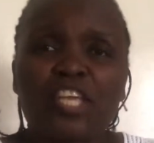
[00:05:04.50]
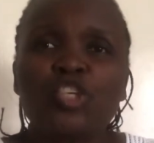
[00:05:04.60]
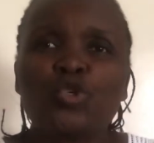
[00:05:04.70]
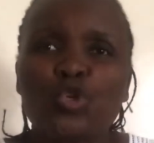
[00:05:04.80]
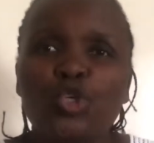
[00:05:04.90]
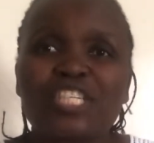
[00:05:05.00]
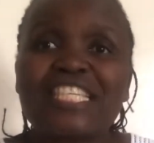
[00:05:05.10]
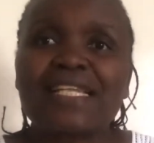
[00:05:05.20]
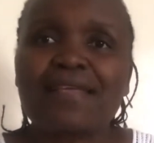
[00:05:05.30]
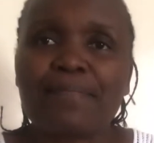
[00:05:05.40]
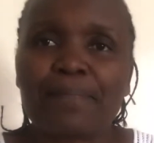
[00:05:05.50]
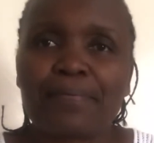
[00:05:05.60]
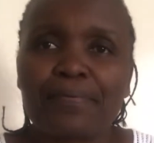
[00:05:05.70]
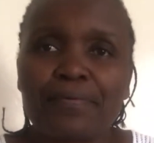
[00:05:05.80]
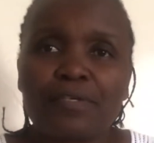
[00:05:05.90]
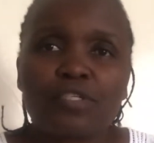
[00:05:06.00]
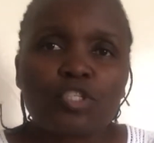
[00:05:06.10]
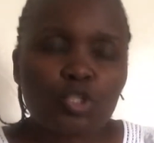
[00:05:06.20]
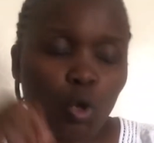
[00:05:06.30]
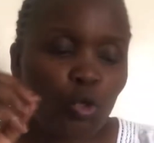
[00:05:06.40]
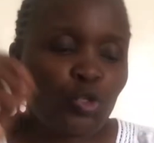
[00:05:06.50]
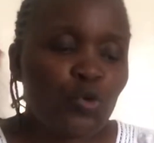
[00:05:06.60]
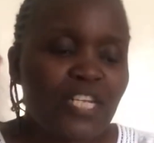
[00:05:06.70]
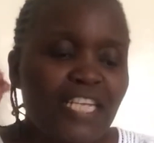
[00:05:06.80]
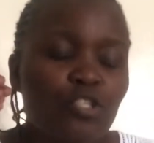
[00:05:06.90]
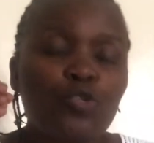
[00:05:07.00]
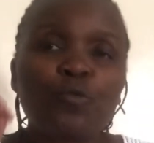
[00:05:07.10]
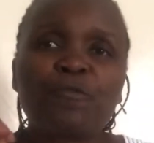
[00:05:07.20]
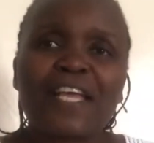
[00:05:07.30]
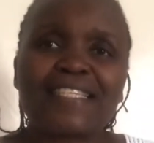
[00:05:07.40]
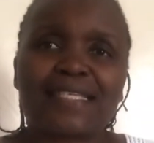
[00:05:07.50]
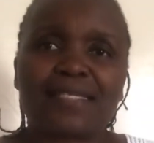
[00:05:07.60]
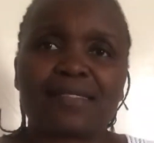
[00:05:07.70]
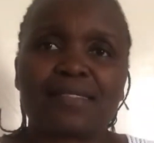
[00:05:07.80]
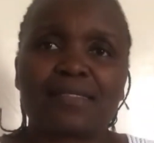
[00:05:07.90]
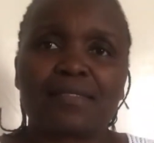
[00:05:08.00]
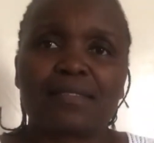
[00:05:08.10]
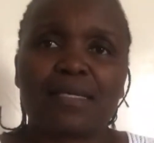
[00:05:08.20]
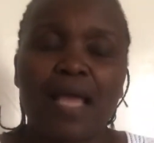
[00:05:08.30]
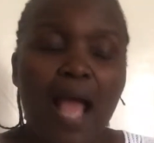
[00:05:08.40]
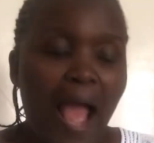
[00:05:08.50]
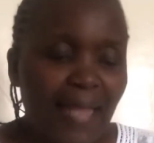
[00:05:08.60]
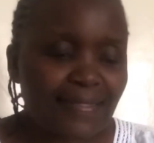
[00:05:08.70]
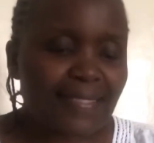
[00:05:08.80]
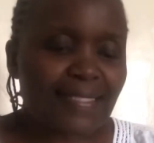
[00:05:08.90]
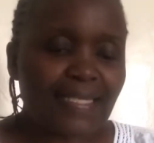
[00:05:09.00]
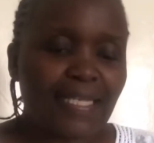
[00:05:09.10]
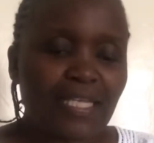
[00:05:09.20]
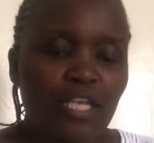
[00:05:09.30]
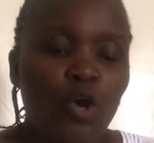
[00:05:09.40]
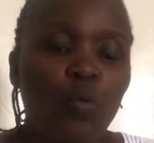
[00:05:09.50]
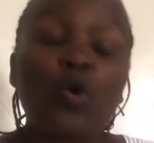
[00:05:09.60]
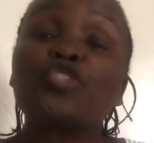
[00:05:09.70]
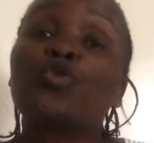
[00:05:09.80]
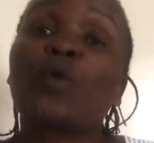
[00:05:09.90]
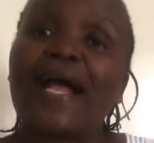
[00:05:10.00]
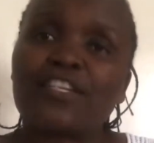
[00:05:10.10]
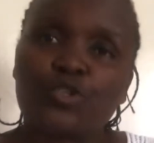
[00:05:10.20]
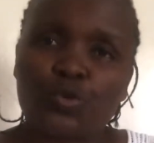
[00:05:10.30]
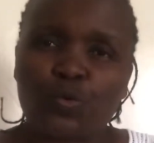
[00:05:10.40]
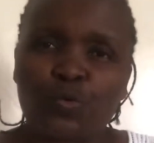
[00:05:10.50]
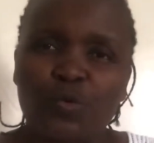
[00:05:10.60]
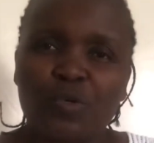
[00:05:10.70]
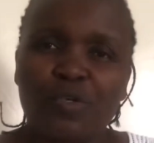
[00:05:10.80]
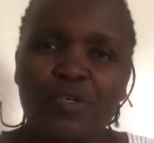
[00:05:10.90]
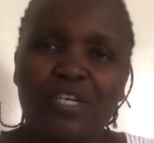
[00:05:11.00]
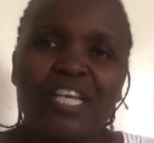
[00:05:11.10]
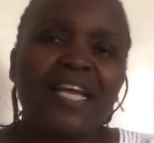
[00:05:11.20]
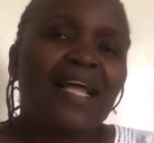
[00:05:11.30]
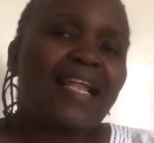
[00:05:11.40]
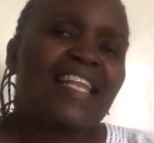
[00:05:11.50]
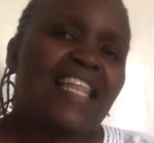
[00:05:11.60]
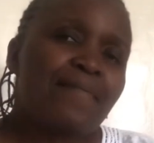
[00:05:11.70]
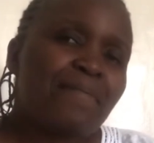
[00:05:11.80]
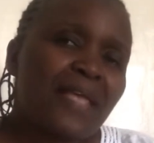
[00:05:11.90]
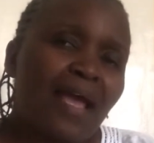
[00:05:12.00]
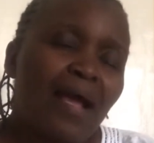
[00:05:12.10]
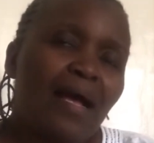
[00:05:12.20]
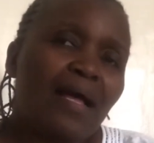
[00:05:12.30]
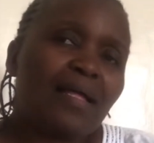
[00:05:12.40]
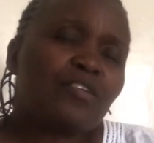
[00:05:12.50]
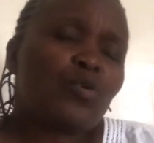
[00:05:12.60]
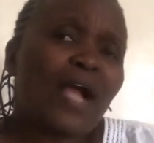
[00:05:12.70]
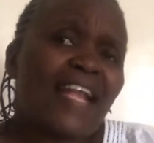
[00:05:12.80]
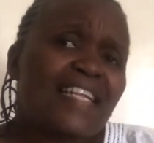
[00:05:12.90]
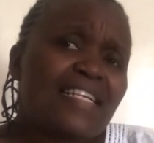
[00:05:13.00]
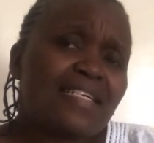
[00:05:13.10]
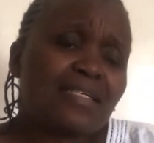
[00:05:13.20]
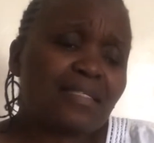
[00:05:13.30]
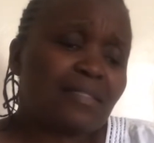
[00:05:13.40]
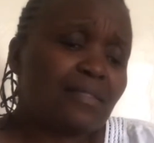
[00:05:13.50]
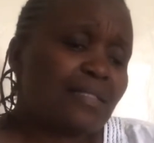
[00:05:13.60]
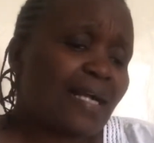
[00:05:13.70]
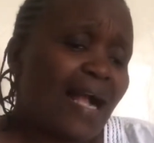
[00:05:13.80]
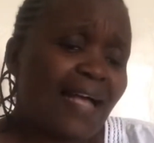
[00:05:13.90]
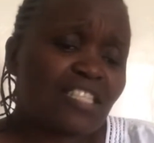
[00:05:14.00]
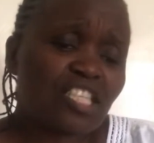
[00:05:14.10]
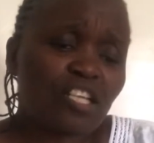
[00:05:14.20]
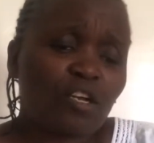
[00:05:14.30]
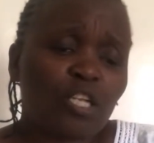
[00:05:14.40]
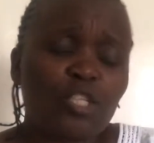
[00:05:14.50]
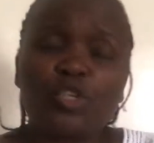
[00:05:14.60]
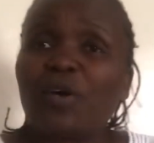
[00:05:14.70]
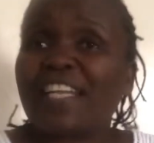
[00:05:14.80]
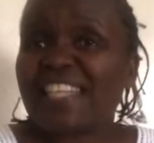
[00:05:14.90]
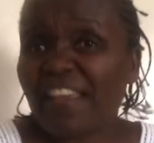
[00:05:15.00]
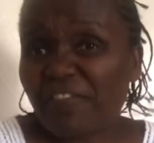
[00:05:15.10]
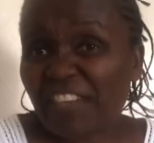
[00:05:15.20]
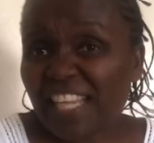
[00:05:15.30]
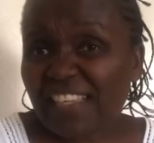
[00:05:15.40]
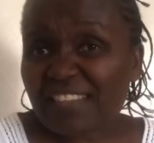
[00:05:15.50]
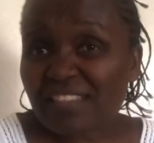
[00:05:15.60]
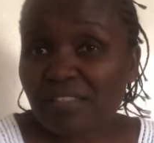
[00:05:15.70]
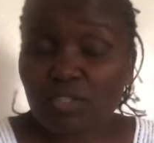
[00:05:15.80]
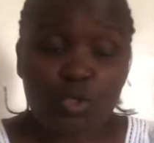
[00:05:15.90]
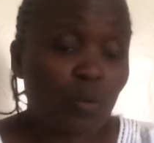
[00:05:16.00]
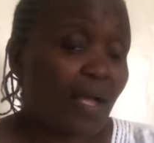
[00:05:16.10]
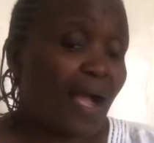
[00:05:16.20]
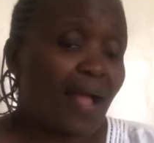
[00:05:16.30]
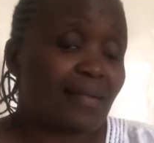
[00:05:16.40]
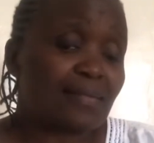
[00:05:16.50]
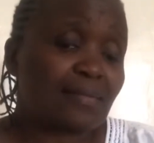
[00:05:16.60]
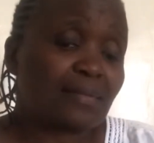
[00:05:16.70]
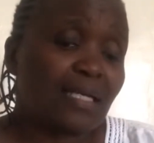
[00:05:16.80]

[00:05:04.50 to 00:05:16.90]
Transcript: you not sleep. So you need to face it and see what you can do. You can cancel your Netflix. You can